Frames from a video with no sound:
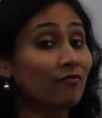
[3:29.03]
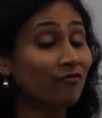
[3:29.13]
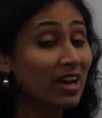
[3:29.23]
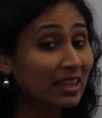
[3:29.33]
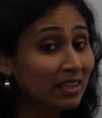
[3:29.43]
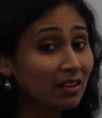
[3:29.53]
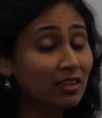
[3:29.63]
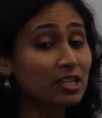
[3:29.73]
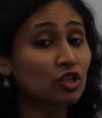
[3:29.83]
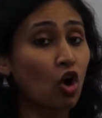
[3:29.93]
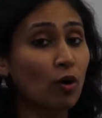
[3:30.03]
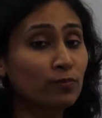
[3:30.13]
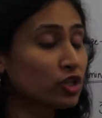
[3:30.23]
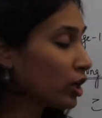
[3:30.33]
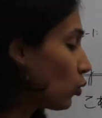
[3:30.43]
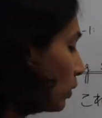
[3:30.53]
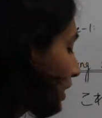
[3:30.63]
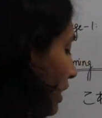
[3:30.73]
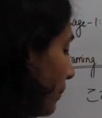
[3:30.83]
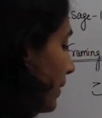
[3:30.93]
Whether this object will
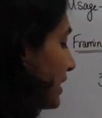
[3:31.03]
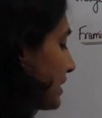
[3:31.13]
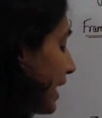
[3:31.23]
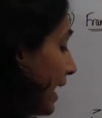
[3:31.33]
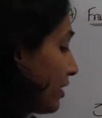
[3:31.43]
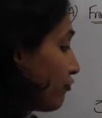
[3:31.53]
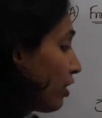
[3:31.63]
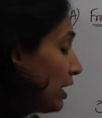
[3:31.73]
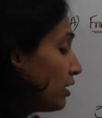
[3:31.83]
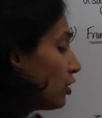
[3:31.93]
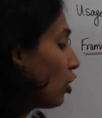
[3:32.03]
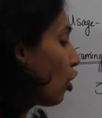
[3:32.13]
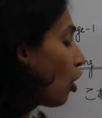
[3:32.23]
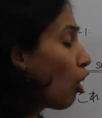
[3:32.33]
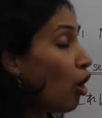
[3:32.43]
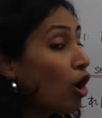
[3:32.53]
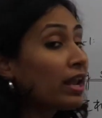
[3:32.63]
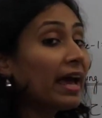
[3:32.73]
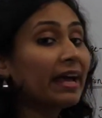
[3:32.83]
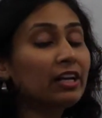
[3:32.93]
come as N1 or
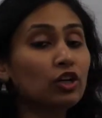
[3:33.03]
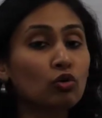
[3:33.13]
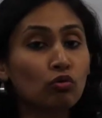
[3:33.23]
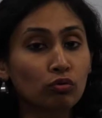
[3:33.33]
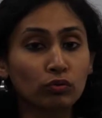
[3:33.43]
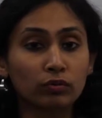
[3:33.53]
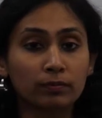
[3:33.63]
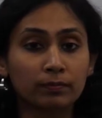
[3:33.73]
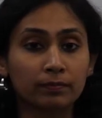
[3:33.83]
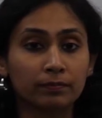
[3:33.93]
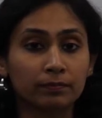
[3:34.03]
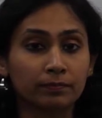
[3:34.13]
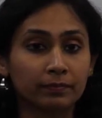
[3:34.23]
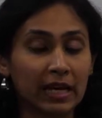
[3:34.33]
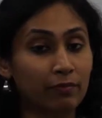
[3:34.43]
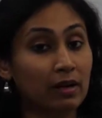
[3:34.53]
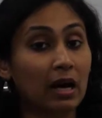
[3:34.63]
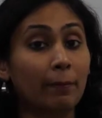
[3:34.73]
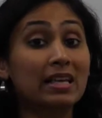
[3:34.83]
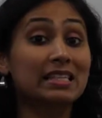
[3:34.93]
N2, it will
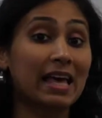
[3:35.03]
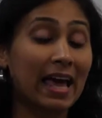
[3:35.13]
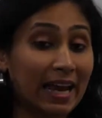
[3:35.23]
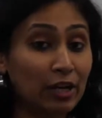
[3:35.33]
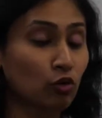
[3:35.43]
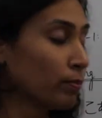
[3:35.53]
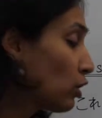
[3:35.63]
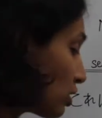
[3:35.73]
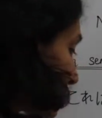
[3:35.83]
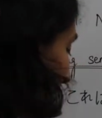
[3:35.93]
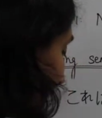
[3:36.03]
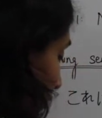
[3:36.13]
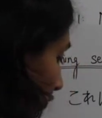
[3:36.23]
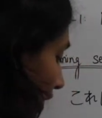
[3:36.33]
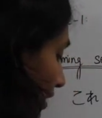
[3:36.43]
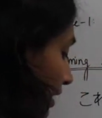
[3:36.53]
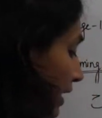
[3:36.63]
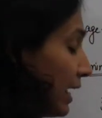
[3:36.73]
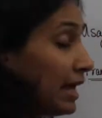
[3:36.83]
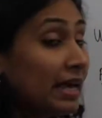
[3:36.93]
come as N2 because N1
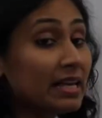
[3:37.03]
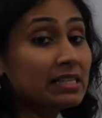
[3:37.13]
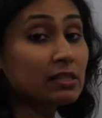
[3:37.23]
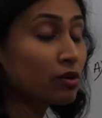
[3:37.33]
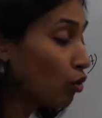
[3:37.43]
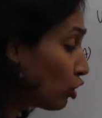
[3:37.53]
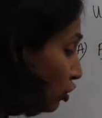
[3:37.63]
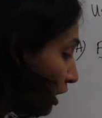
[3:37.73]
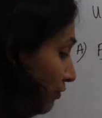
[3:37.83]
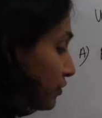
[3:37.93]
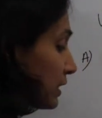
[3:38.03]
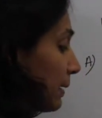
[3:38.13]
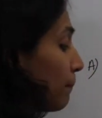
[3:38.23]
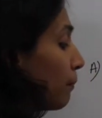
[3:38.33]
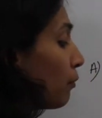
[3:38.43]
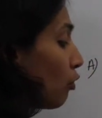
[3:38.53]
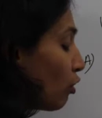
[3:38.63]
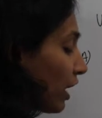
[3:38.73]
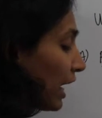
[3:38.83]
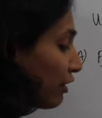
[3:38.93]
is going to give some
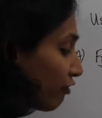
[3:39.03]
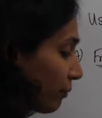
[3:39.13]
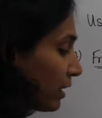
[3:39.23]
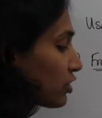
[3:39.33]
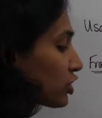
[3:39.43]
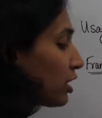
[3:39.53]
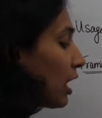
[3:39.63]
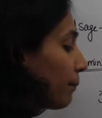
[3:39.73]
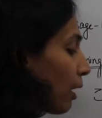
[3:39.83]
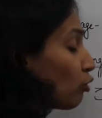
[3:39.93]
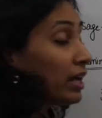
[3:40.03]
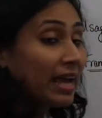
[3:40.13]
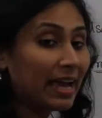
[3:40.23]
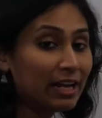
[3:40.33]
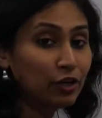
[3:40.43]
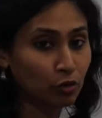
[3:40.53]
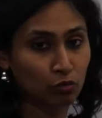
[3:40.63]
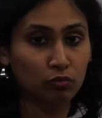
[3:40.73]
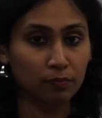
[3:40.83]
more information about N2.